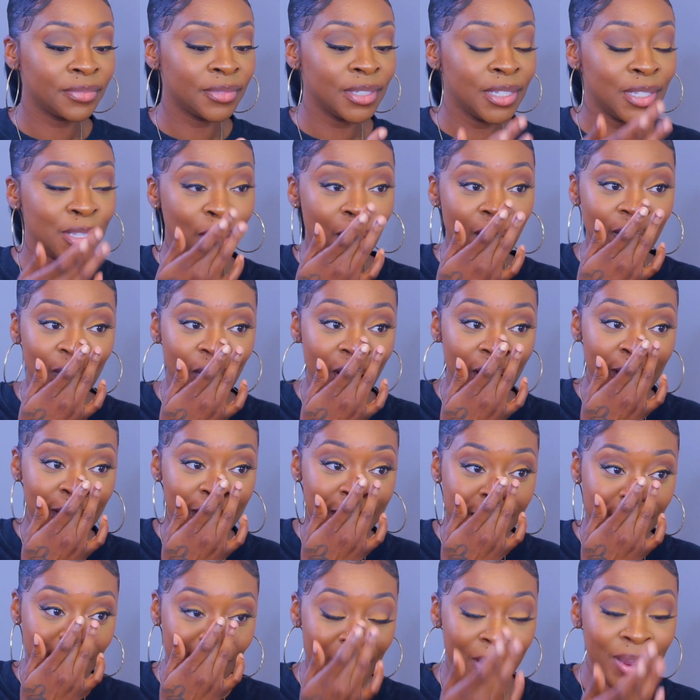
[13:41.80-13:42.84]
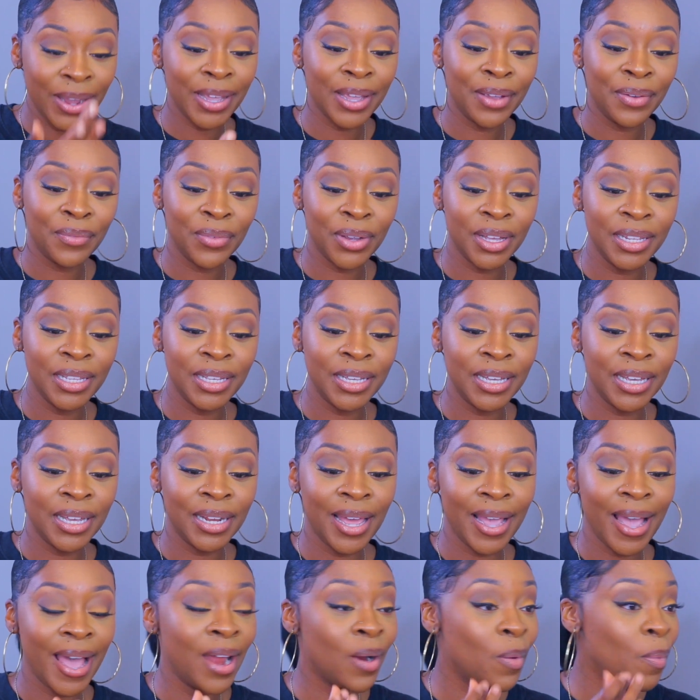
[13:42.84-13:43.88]
so far it's working really good.
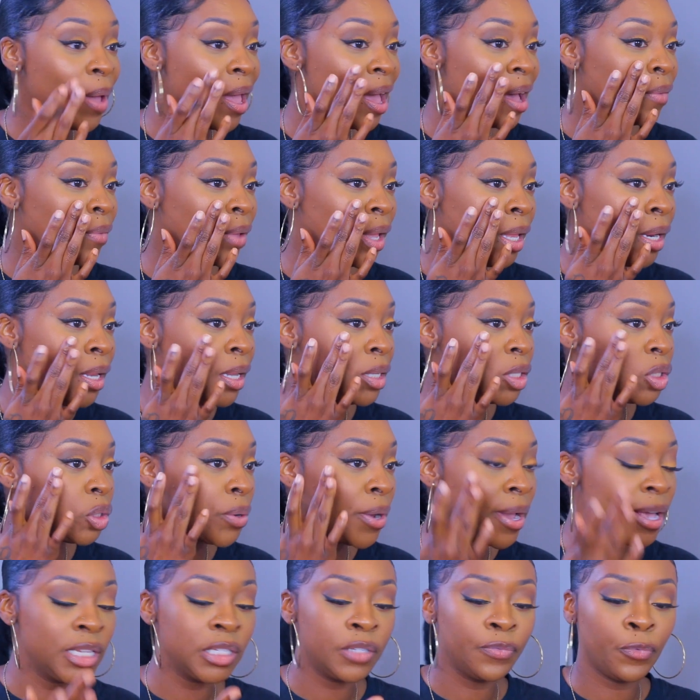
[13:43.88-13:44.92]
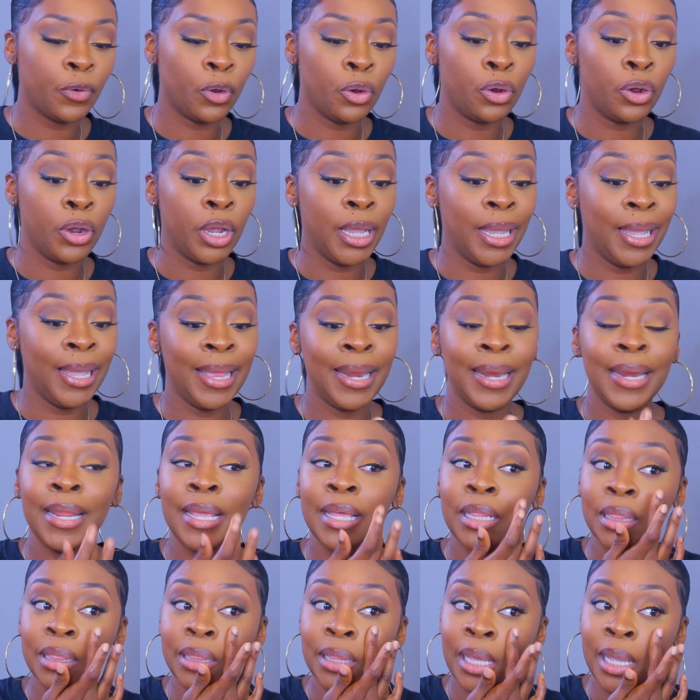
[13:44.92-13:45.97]
Like, I don't have any transfer or
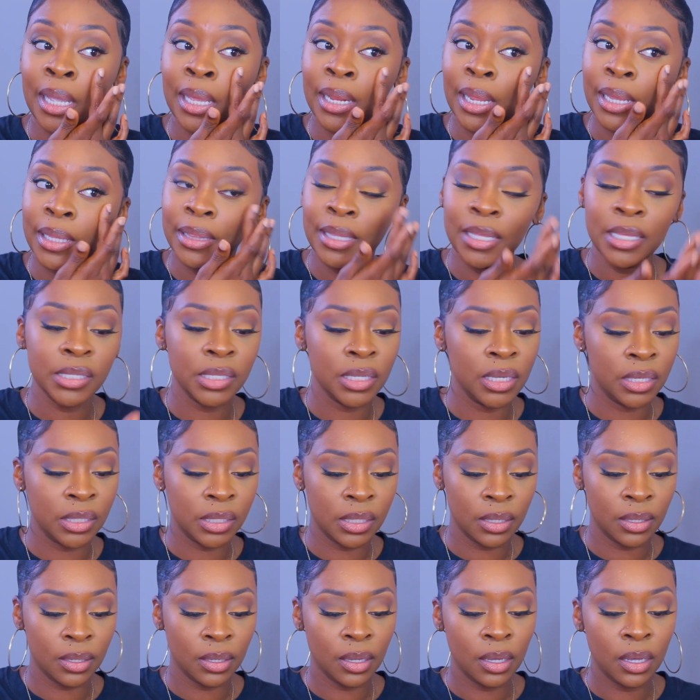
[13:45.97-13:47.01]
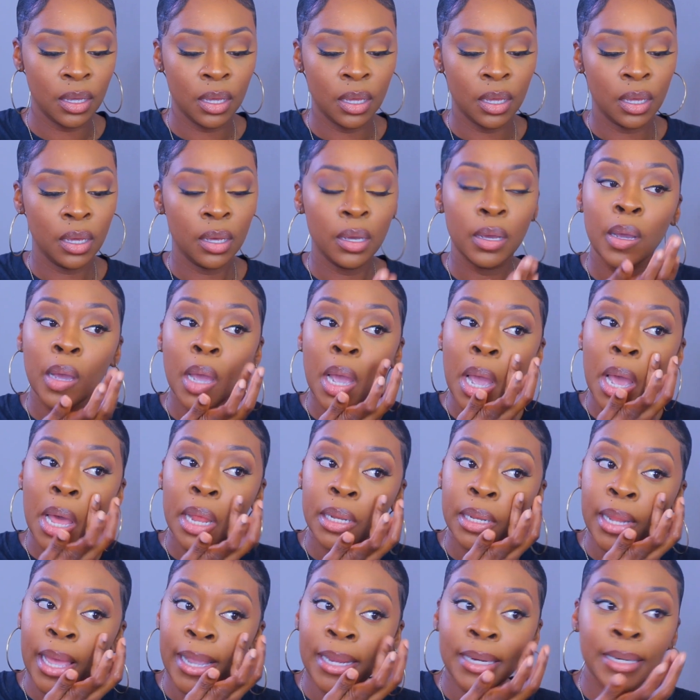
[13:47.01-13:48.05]
anything. Like, this is
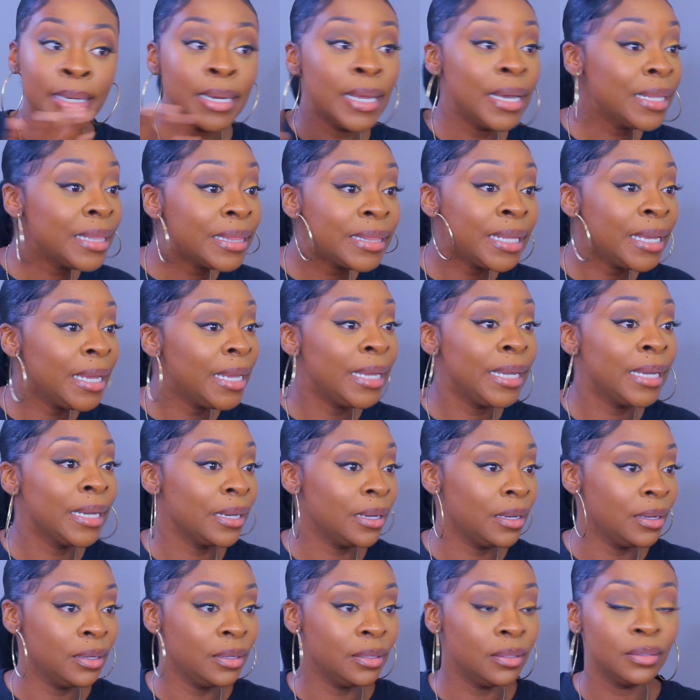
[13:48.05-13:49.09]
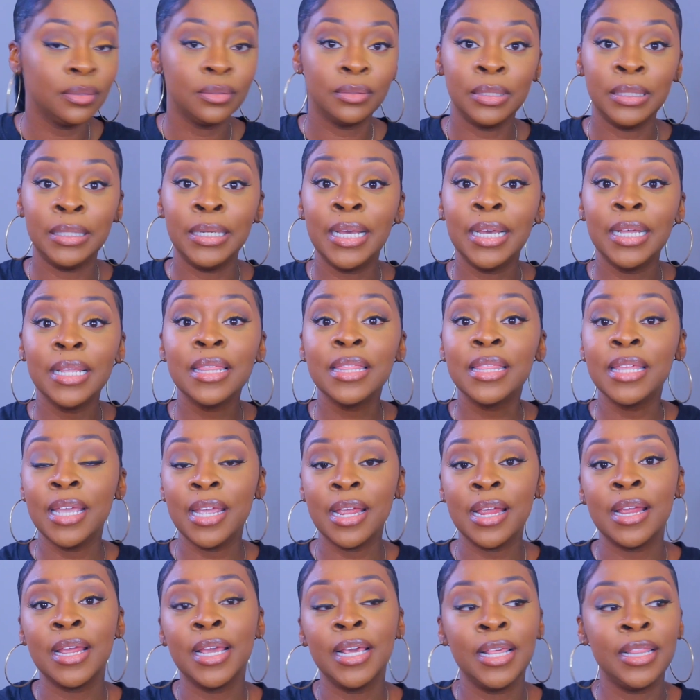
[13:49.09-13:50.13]
like nothing.
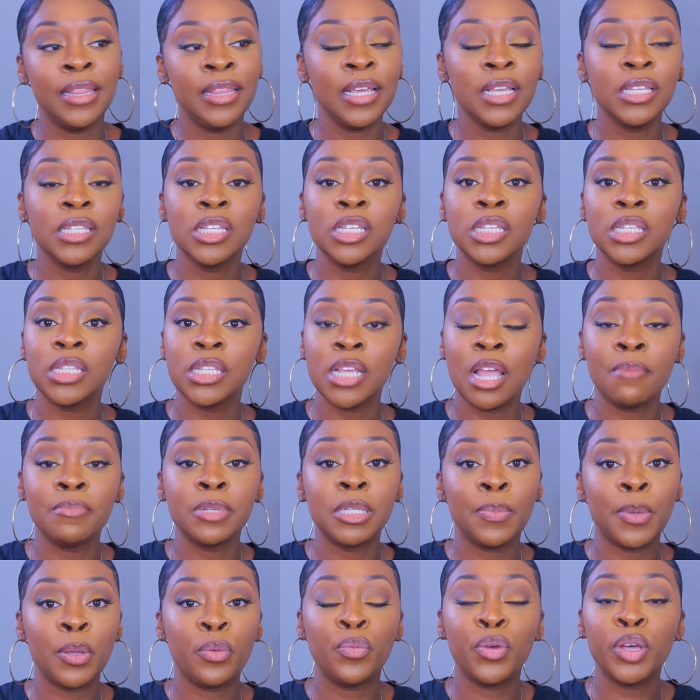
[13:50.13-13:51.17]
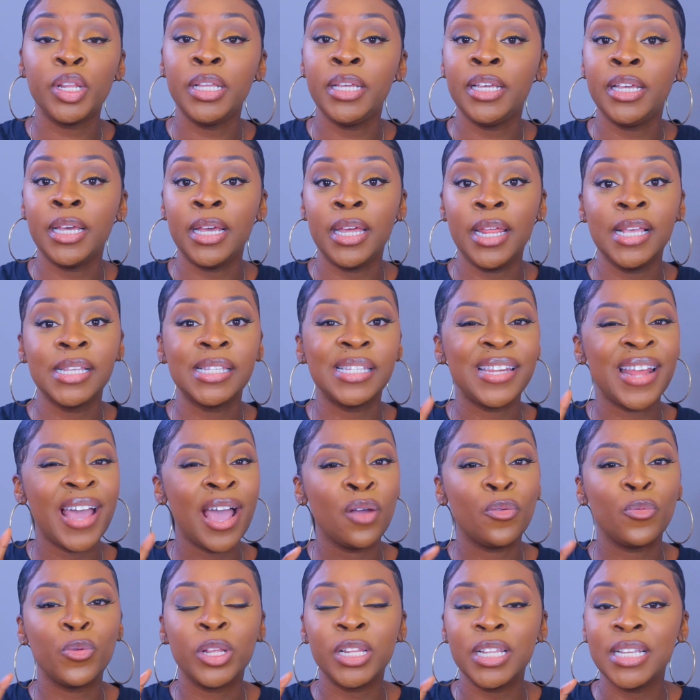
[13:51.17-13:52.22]
And this seems to be really good. It's
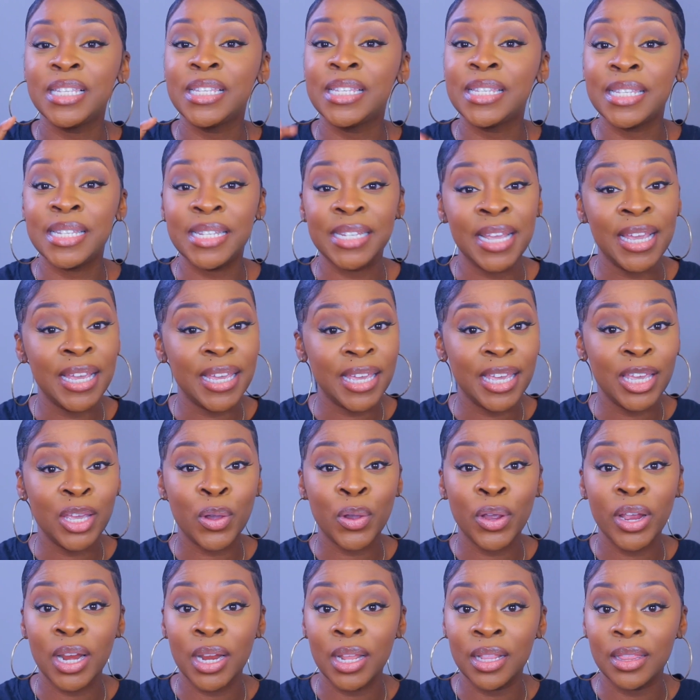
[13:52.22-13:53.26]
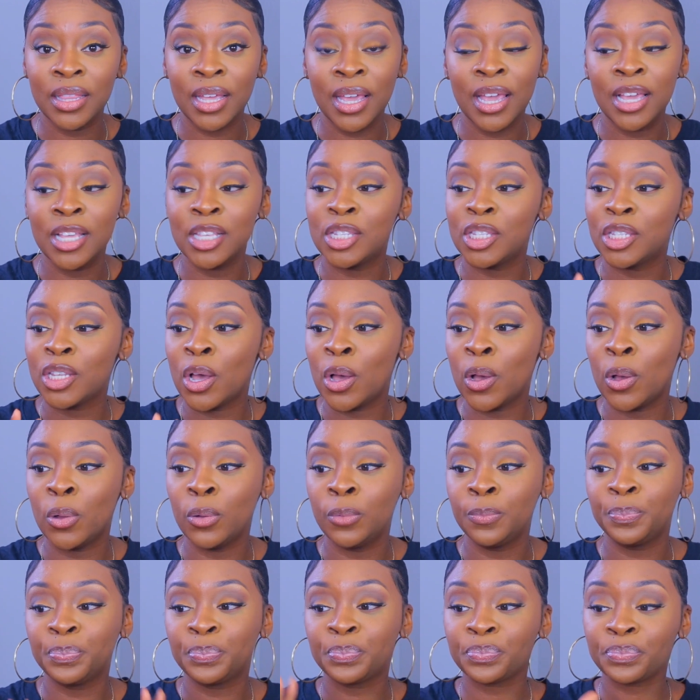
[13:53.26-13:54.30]
not really sticky or anything,
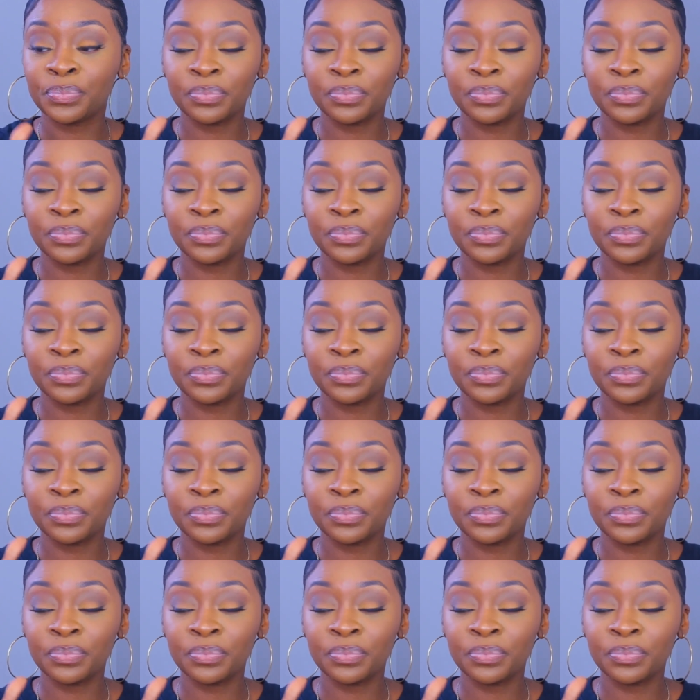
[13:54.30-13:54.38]
so